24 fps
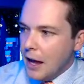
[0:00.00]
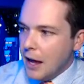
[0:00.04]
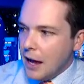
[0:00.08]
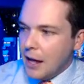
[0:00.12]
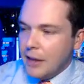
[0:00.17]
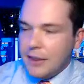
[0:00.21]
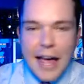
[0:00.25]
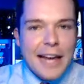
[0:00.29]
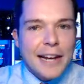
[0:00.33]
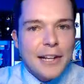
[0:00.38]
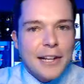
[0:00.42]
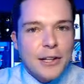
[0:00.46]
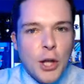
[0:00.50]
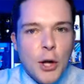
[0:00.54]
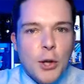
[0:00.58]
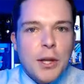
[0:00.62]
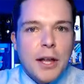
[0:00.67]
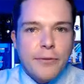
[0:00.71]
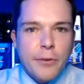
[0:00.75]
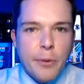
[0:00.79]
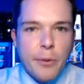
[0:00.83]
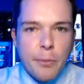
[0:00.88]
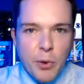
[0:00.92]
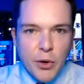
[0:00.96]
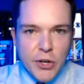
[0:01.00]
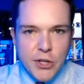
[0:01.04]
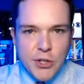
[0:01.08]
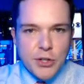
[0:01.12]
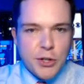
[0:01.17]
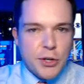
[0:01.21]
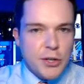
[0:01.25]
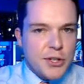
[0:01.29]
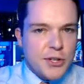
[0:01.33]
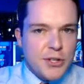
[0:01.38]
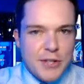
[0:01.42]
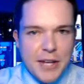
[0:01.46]
A lot of low-level
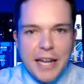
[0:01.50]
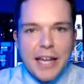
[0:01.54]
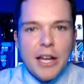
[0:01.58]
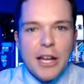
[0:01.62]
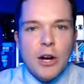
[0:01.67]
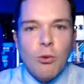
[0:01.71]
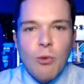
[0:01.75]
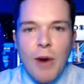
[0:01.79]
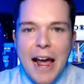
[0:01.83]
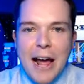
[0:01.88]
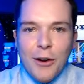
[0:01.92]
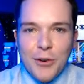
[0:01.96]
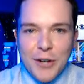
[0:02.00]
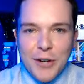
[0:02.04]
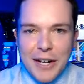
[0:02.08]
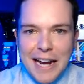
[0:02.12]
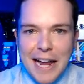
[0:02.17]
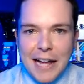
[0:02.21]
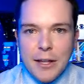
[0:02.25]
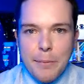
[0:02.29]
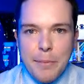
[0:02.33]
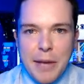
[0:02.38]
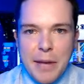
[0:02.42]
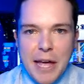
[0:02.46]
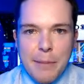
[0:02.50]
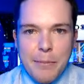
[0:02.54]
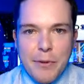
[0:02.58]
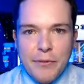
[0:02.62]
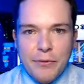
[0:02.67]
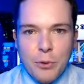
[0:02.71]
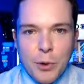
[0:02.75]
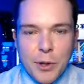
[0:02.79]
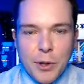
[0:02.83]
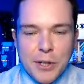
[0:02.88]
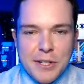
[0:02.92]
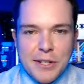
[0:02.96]
moisture sticking around in Alabama
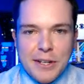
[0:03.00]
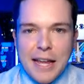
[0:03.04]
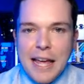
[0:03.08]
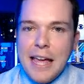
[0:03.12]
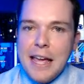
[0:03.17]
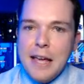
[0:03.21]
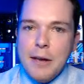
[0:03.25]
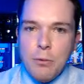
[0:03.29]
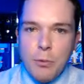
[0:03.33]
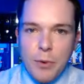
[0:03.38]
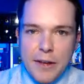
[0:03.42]
for today.